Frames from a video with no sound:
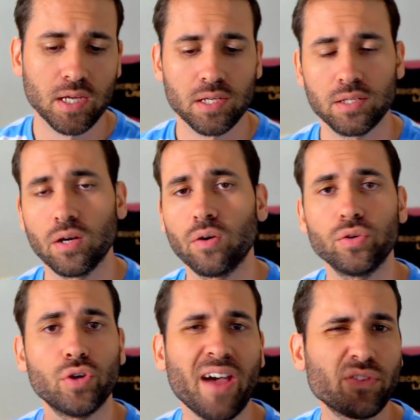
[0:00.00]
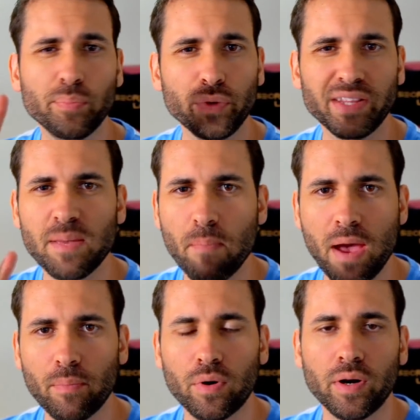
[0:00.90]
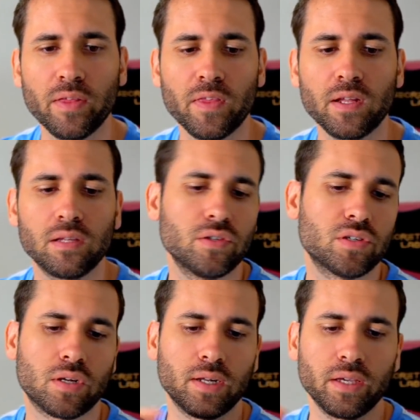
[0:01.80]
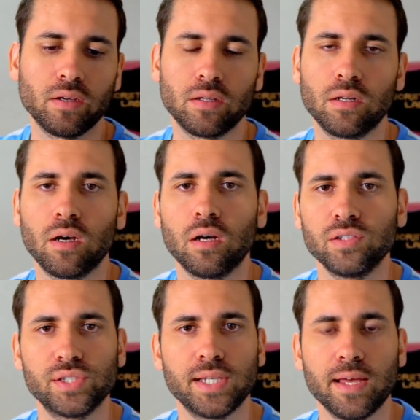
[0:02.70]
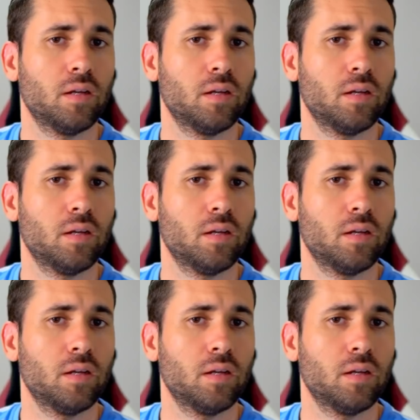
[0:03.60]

So you don't have to put any memo or anything, just click on on send.